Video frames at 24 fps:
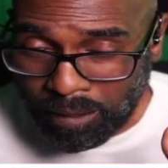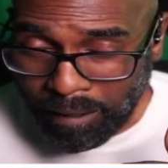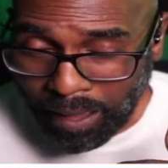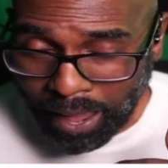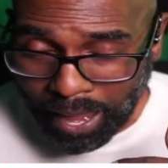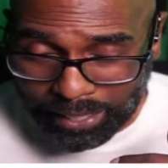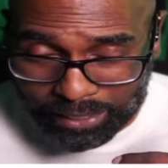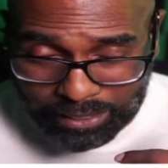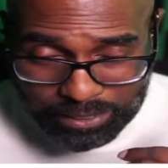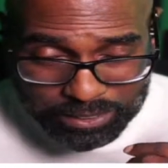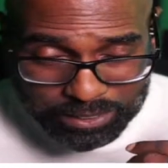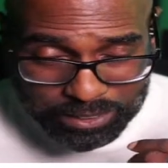
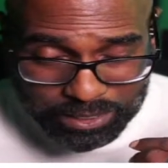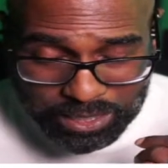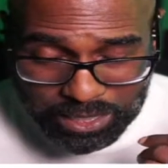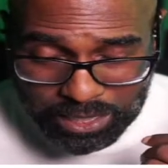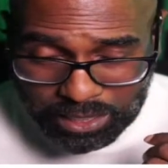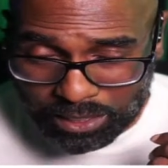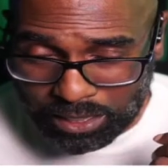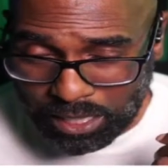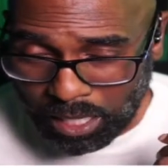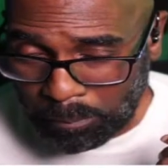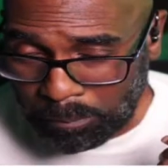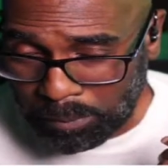I could see
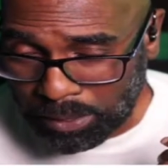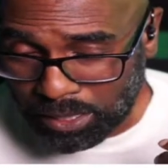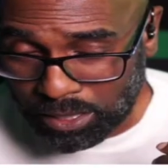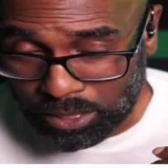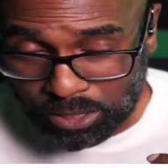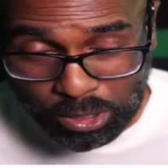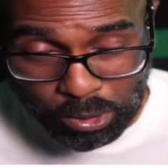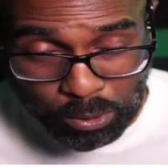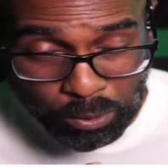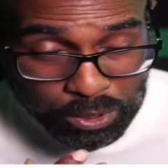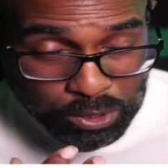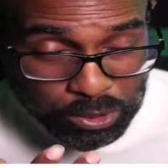it coming
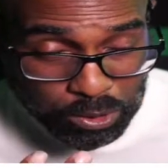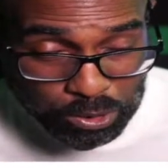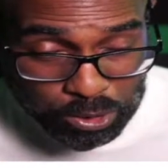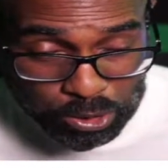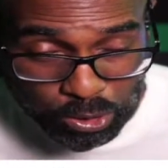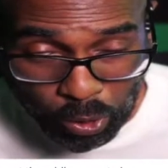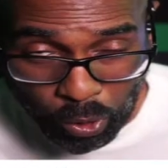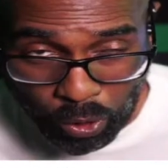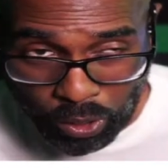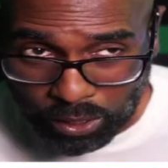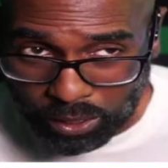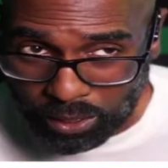into a New
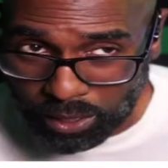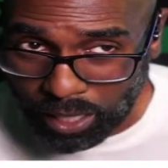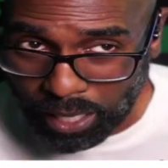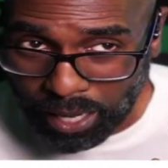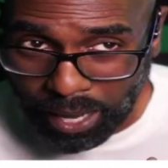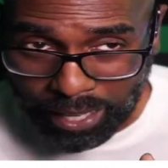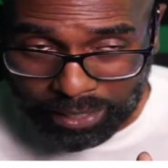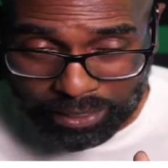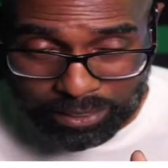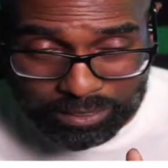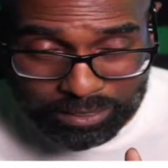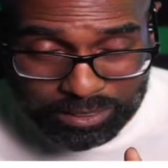York.
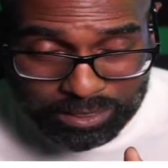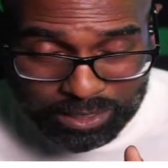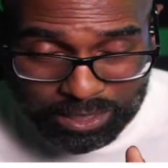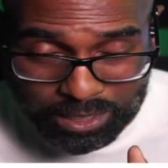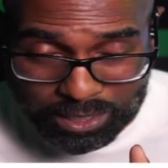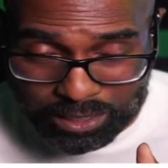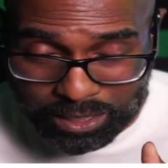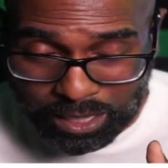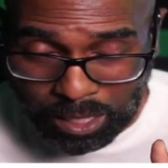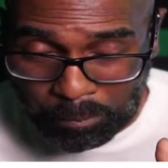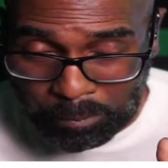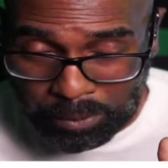I can see
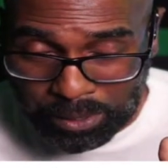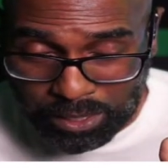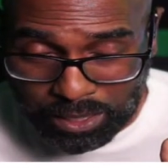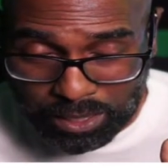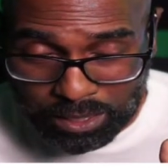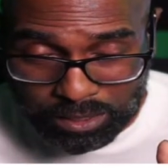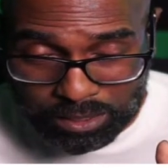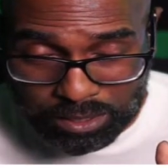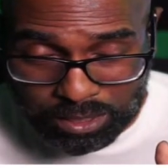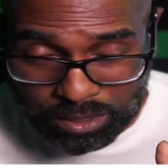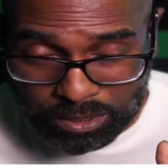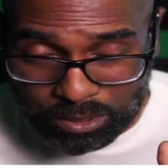it coming
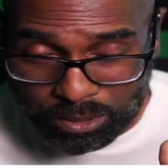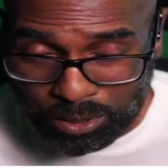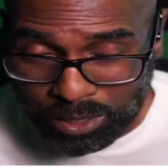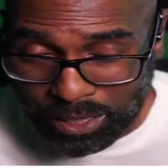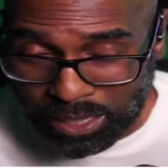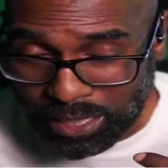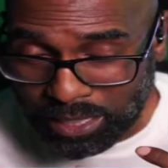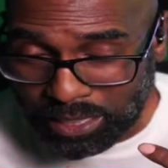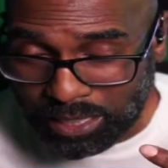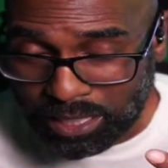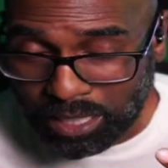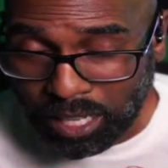into
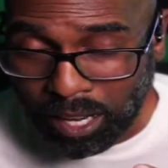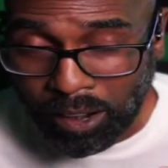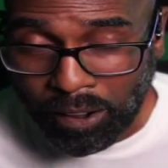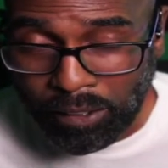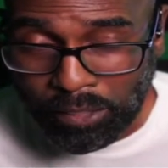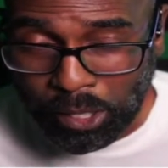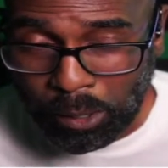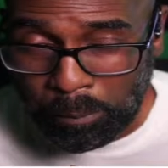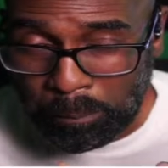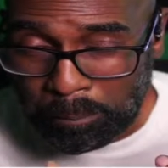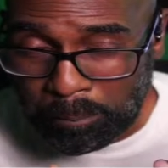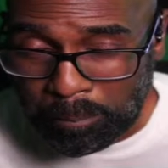any
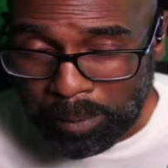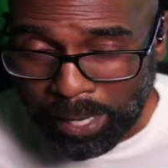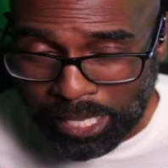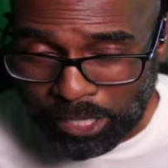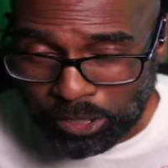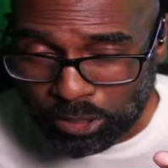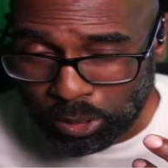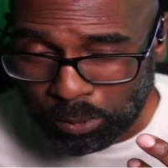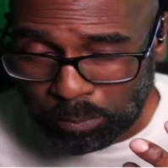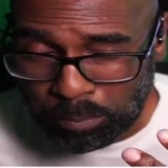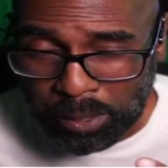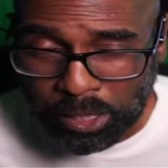other
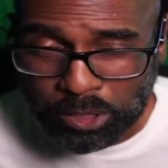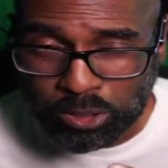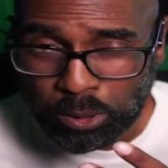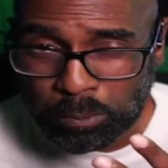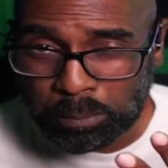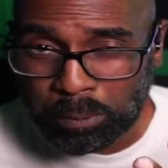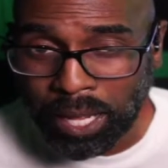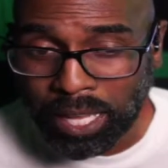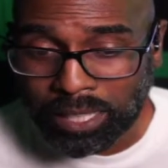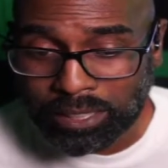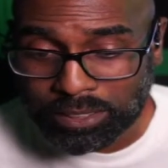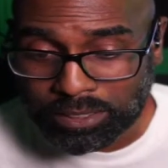major
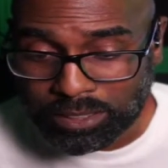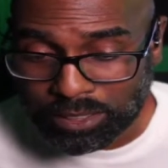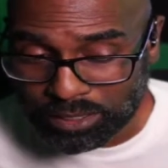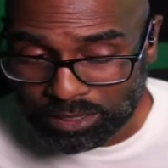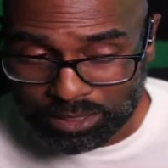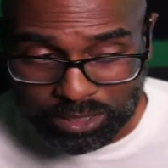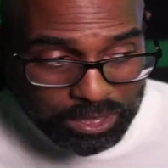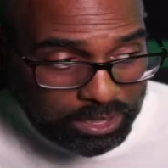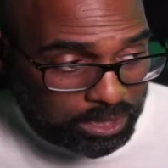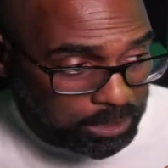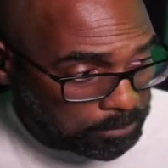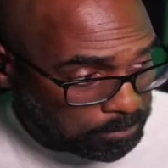metropolitan
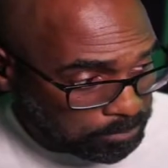city.